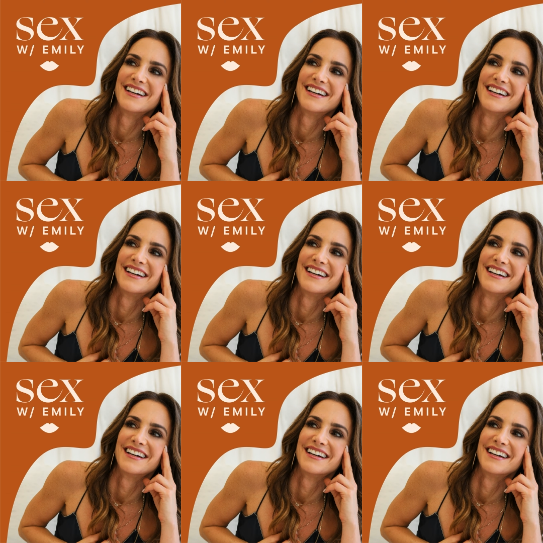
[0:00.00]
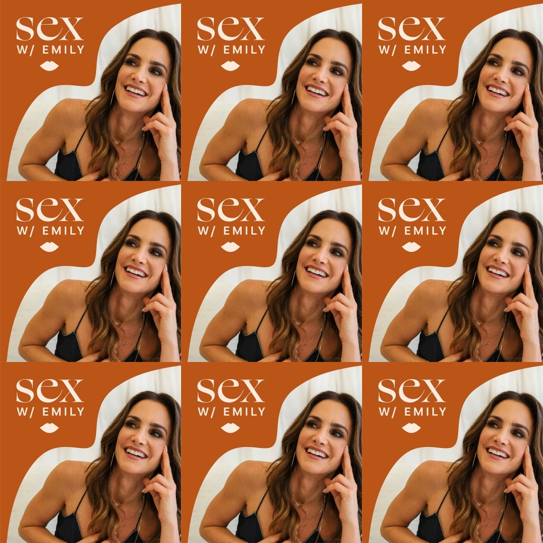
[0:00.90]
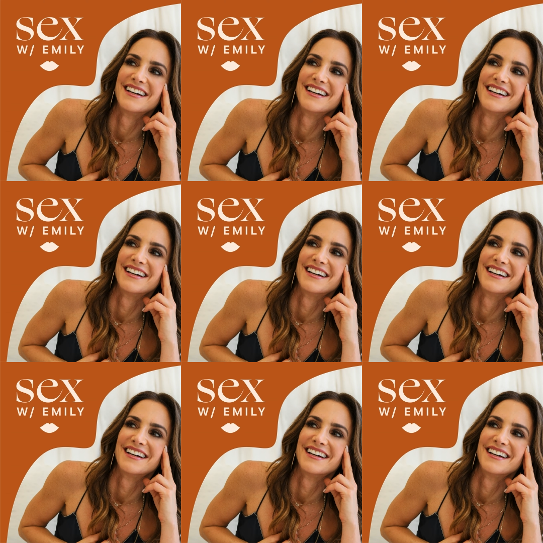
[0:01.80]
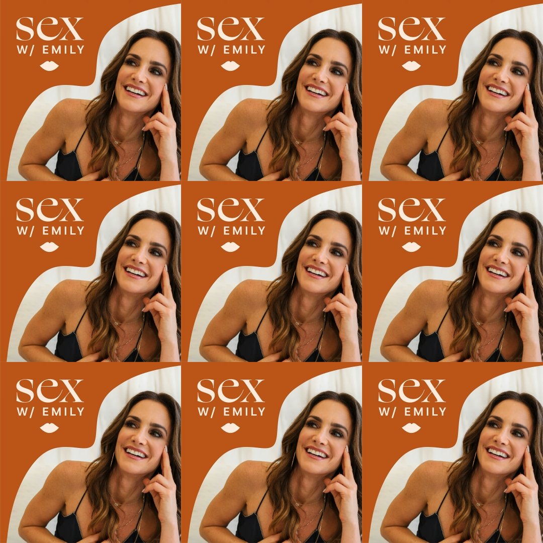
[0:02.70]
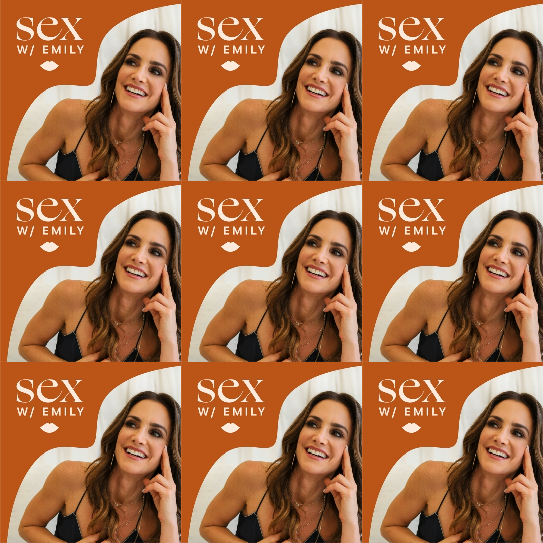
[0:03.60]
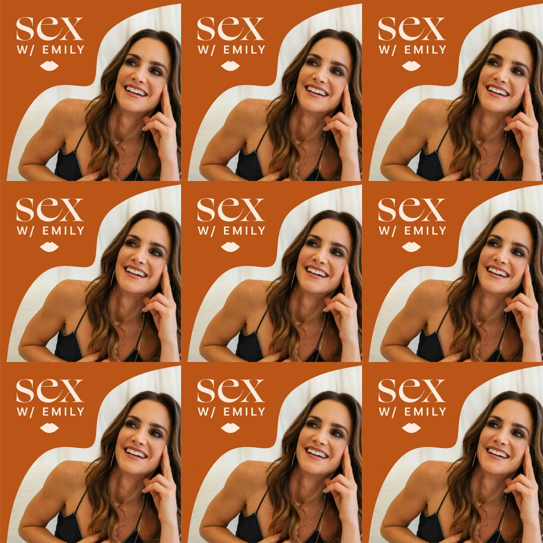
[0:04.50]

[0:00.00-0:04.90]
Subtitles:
This is a still picture; no speech is visible.